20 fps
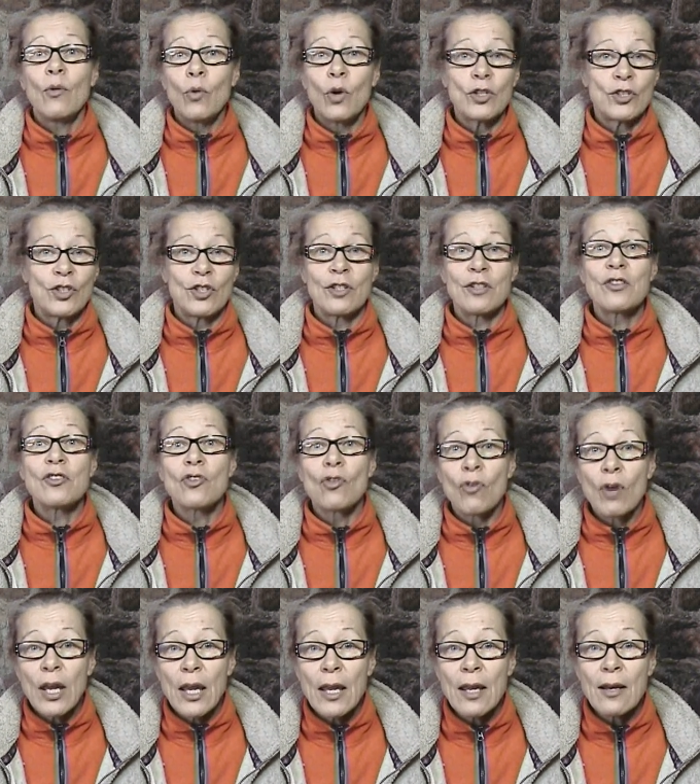watched the
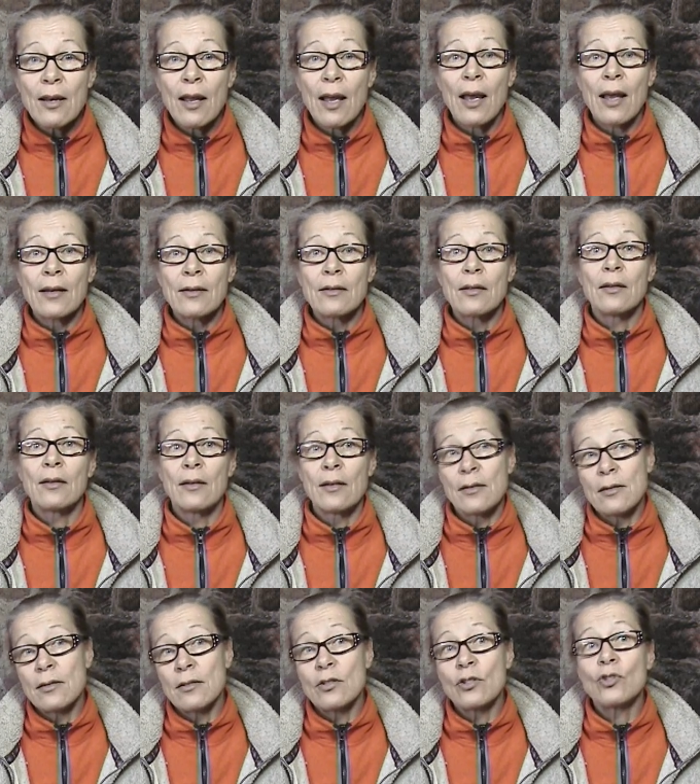screen and
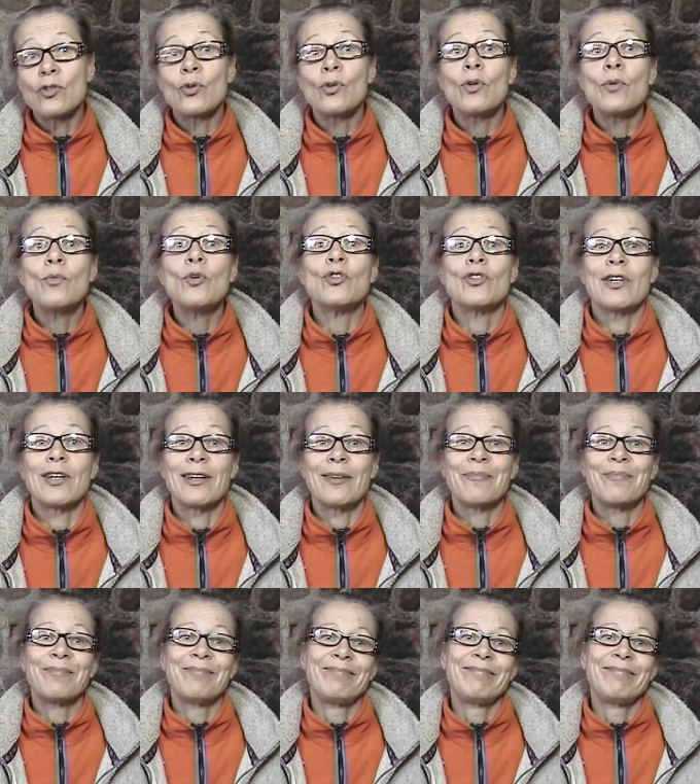listened to the music.